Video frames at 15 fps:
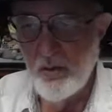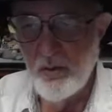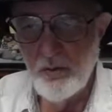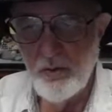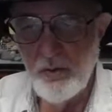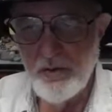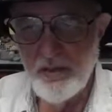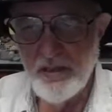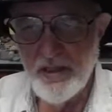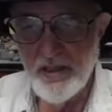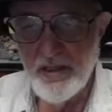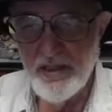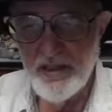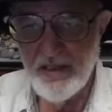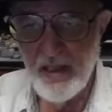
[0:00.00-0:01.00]
who is
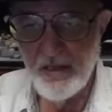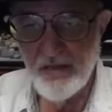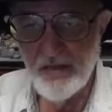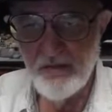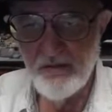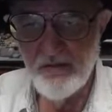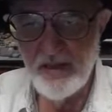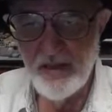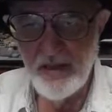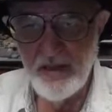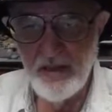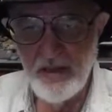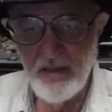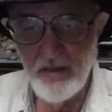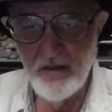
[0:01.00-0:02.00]
excessively
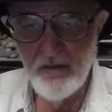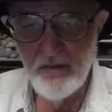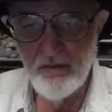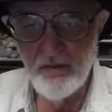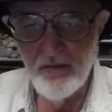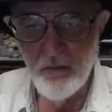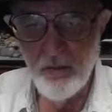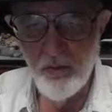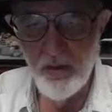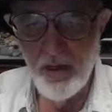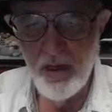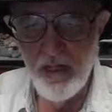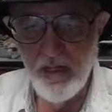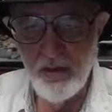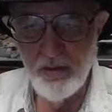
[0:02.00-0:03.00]
eager for
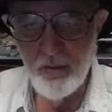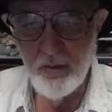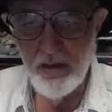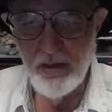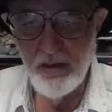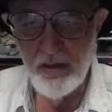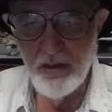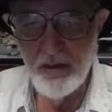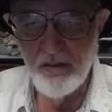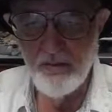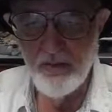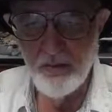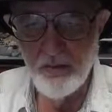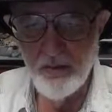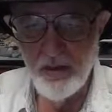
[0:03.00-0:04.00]
a quick,
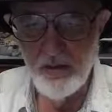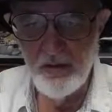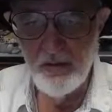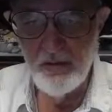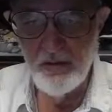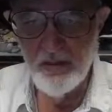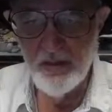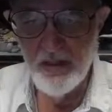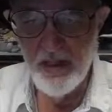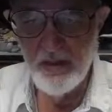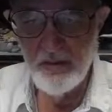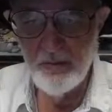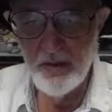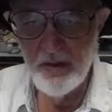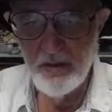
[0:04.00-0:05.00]
even reduced
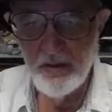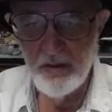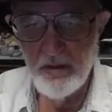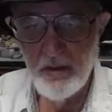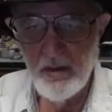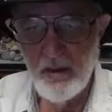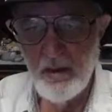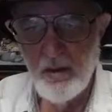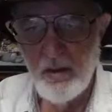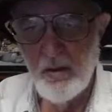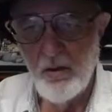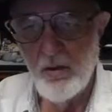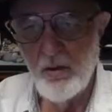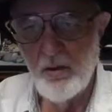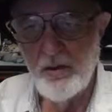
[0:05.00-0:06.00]
settlement,
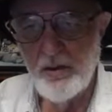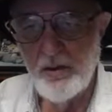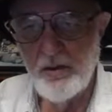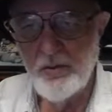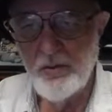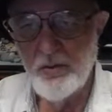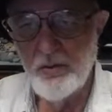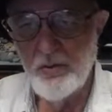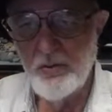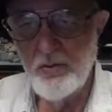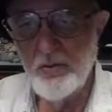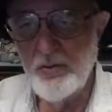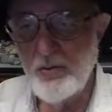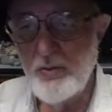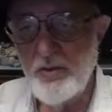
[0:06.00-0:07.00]
or an
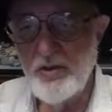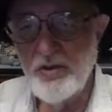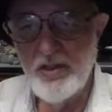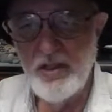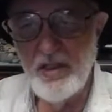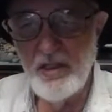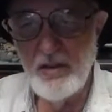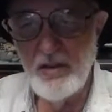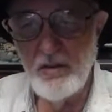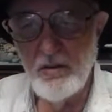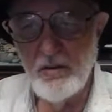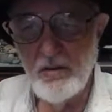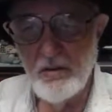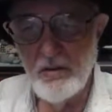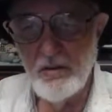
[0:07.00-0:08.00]
insured who is
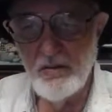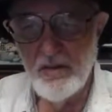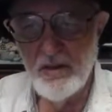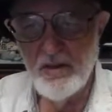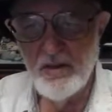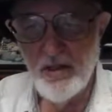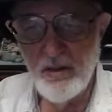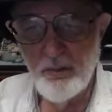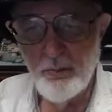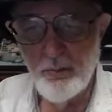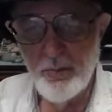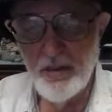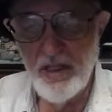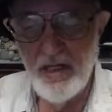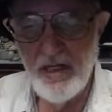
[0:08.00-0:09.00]
eager to accept
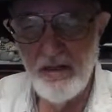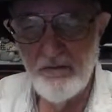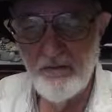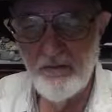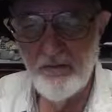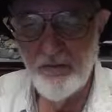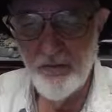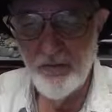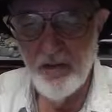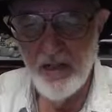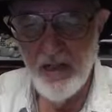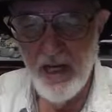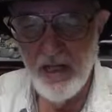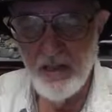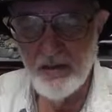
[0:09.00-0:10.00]
blame for
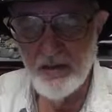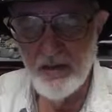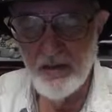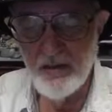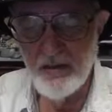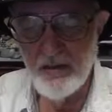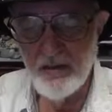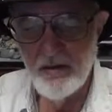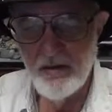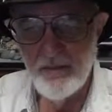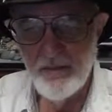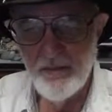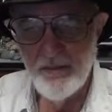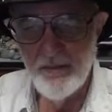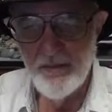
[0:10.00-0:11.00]
an accident.
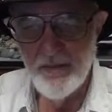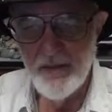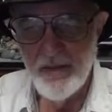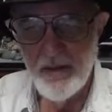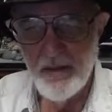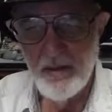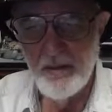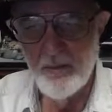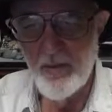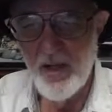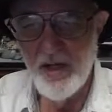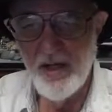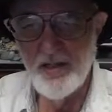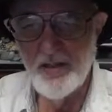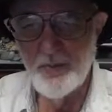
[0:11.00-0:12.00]
In
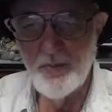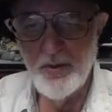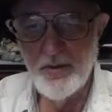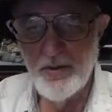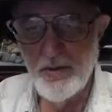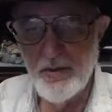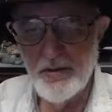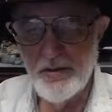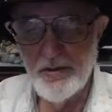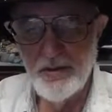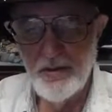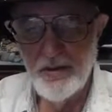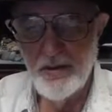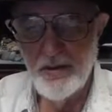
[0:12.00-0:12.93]
my experience,